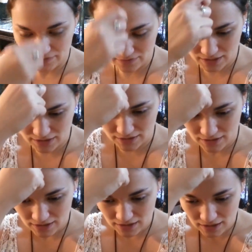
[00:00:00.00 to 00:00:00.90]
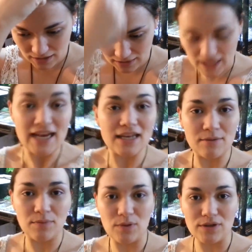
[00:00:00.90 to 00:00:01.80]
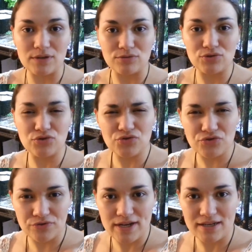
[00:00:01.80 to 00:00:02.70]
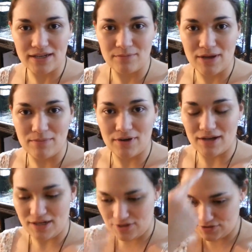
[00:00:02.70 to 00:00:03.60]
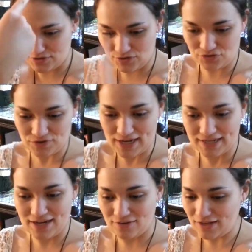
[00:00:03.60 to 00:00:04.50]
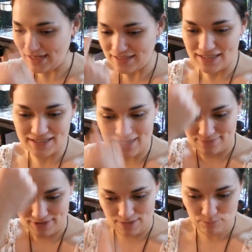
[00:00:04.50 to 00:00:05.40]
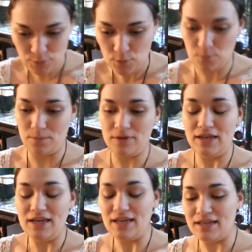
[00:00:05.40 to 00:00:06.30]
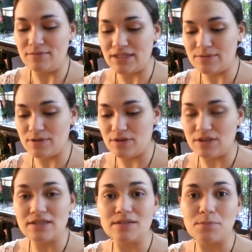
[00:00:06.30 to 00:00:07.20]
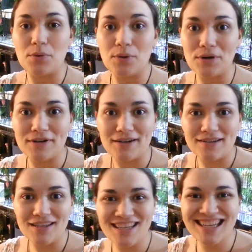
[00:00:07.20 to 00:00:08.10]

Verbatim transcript: it's like a, a lightning bolt that goes straight down my body, just straight down, not zigzag, but like boom. And it makes me go, this is important.